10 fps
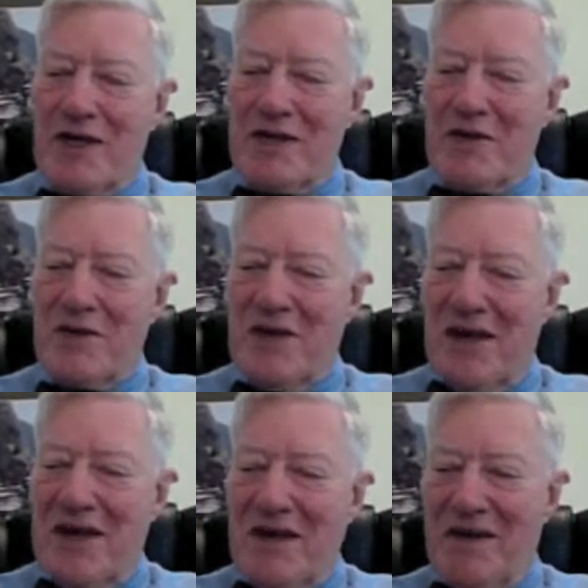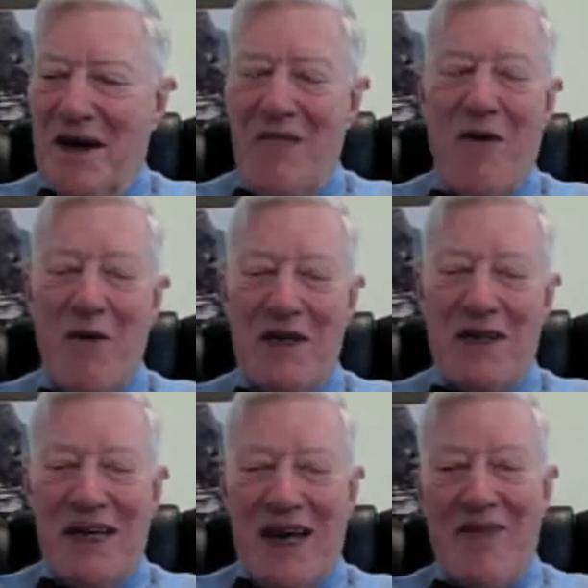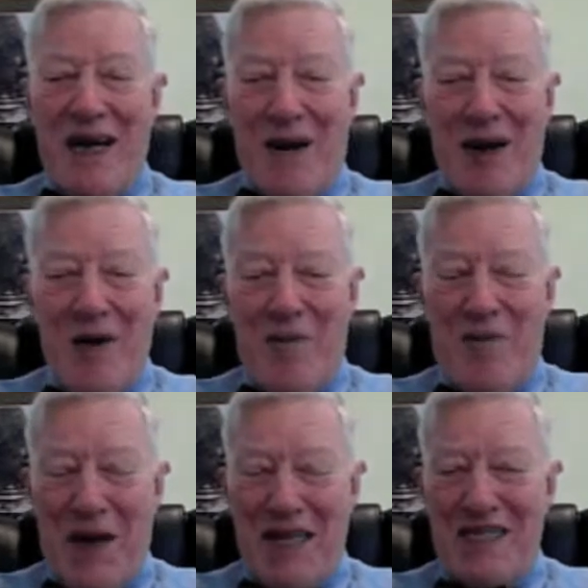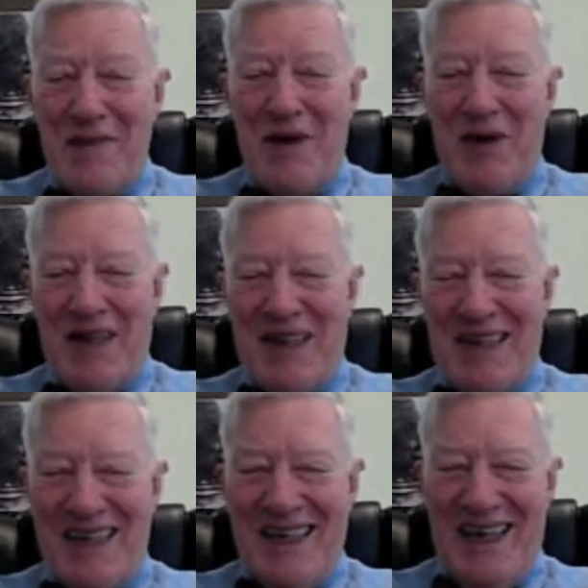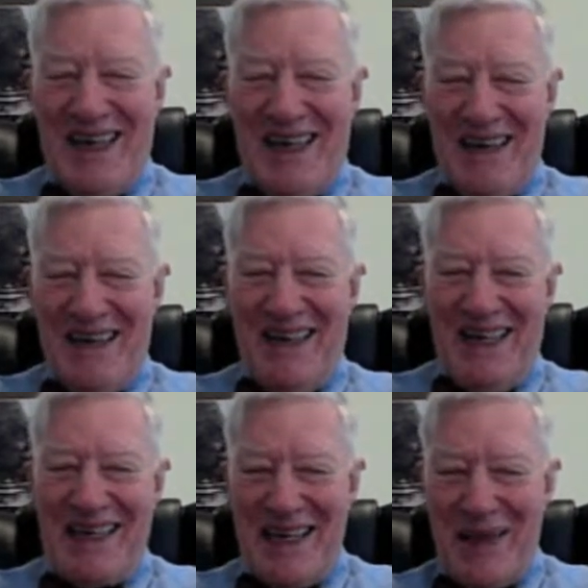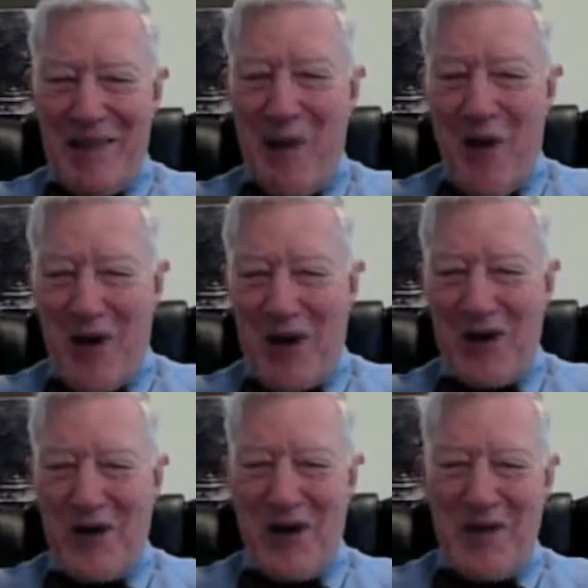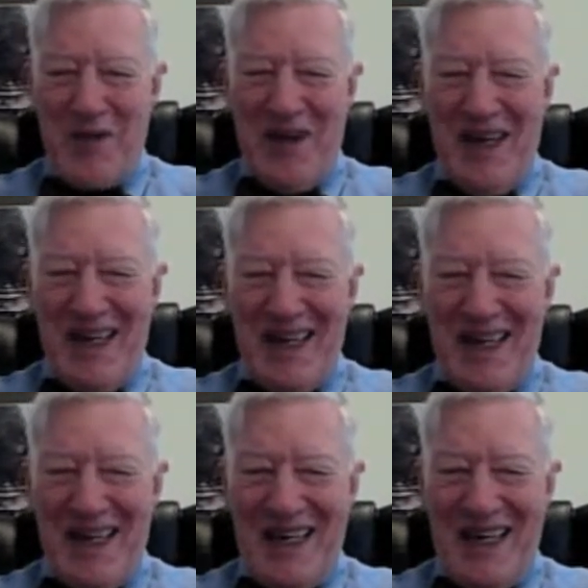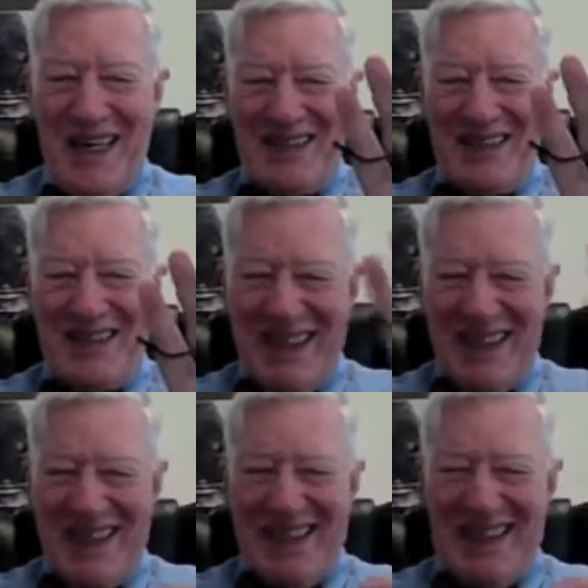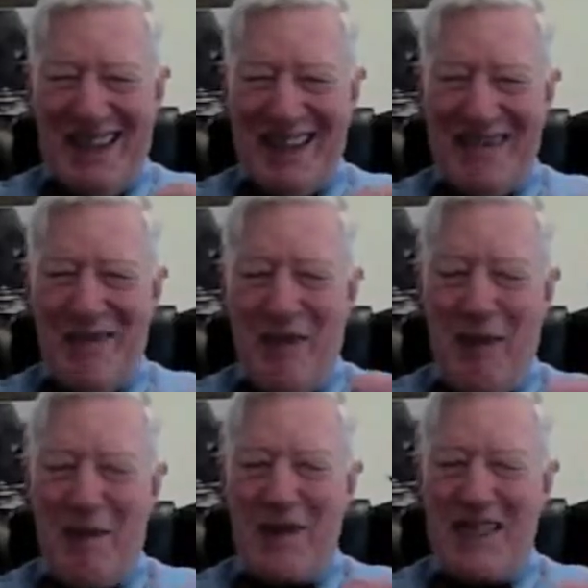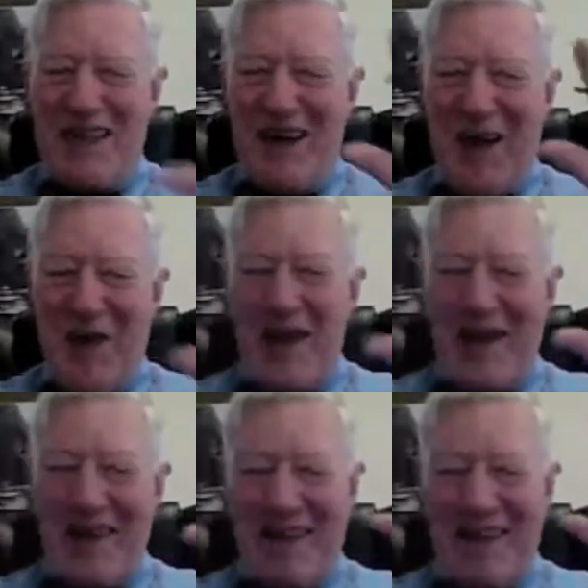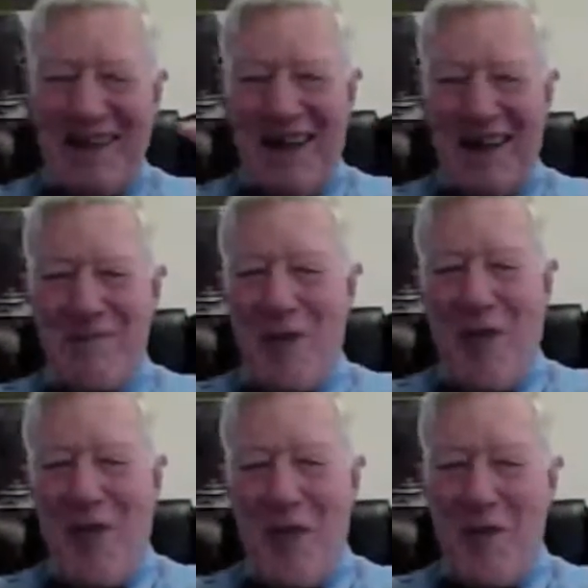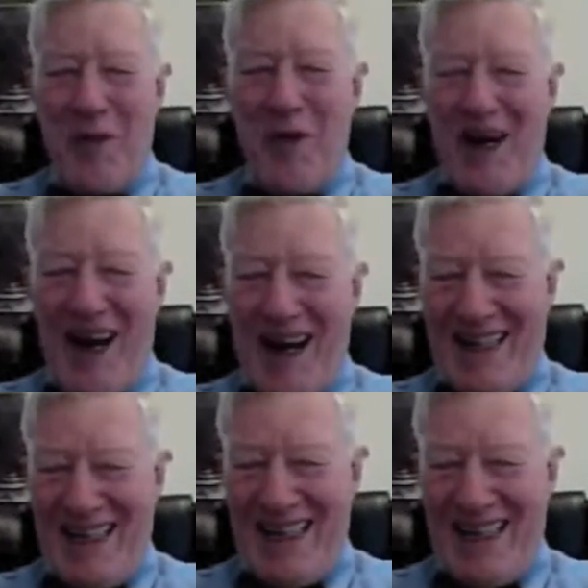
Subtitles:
So I've always, every time I go past the building and see the broad auditorium next to the Pepper Center, I think I really like that.